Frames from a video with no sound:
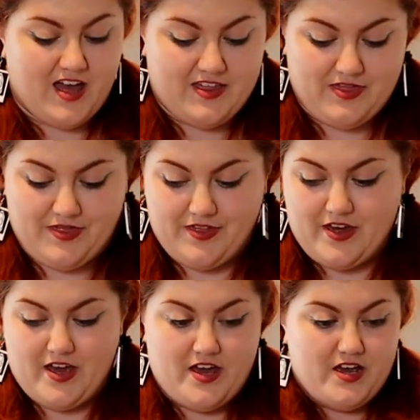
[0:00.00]
And
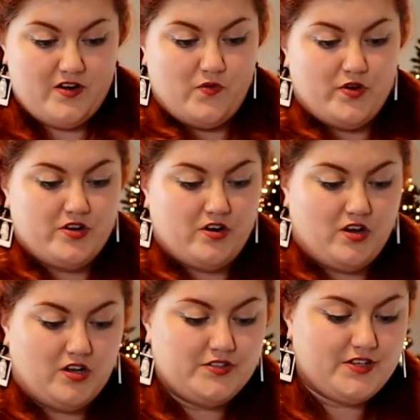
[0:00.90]
then when you're
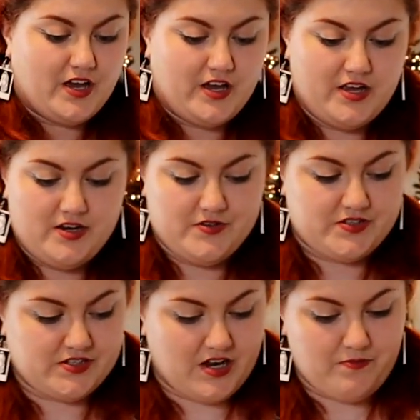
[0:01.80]
all done, you
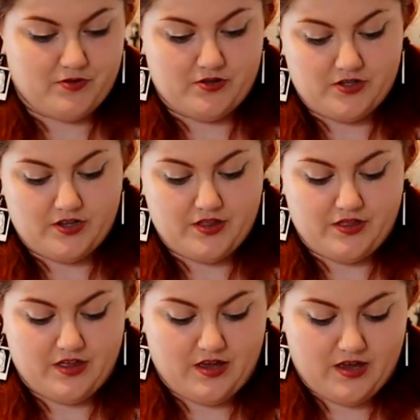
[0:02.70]
staple
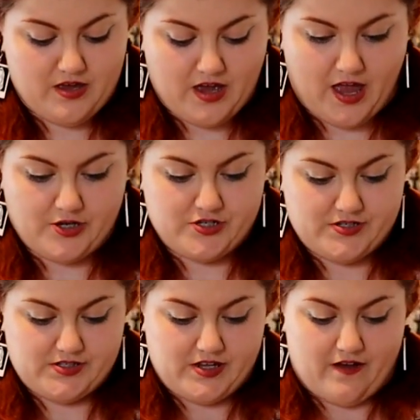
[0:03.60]
the
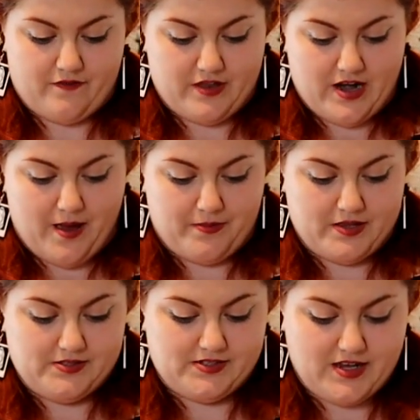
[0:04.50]
edges of the
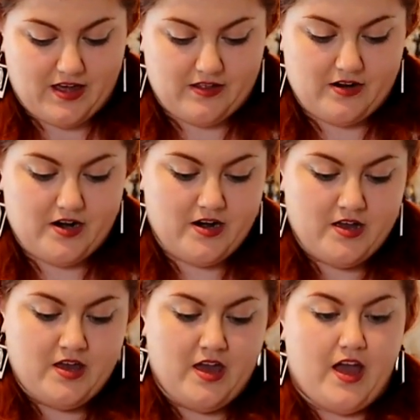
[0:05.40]
napkins together
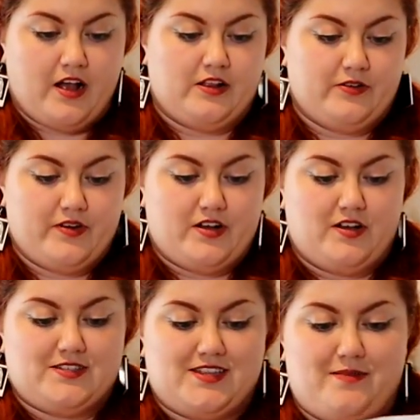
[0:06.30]
and glue it
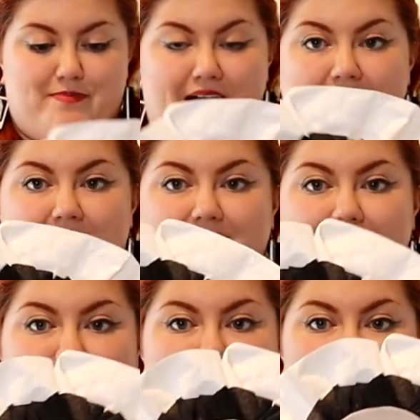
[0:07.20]
all to the back.
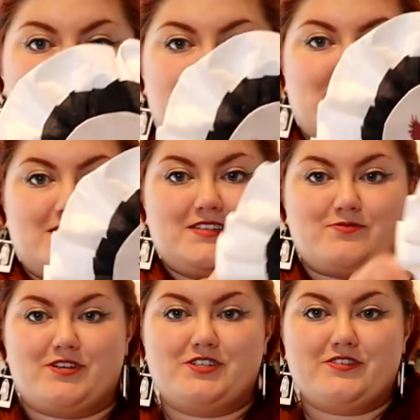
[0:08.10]
And this
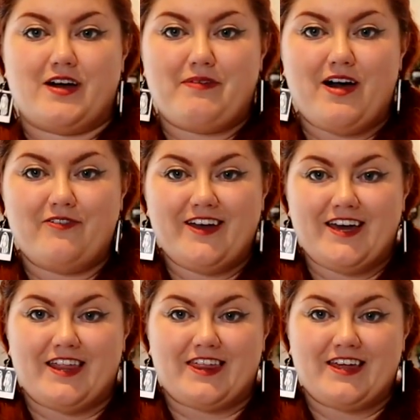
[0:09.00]
is what you come out
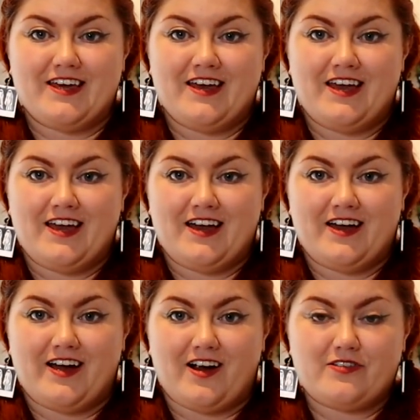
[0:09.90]
with.
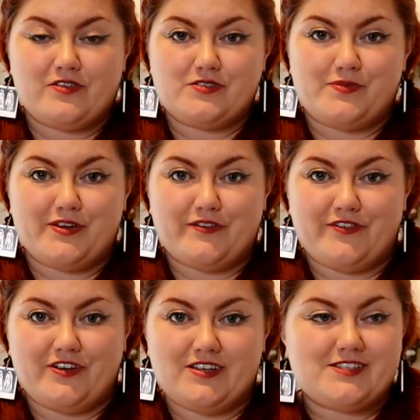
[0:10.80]
Aren't those
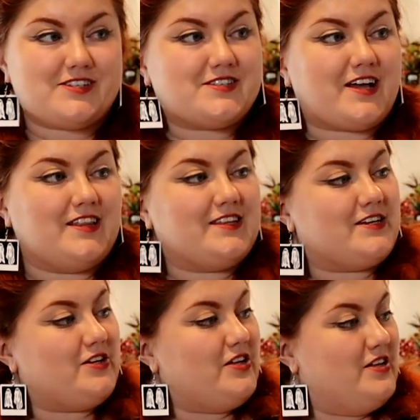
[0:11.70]
beautiful? It's just like a
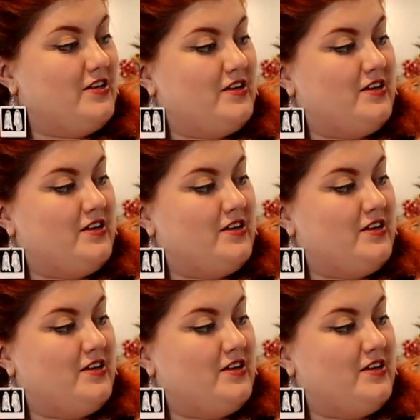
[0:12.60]
little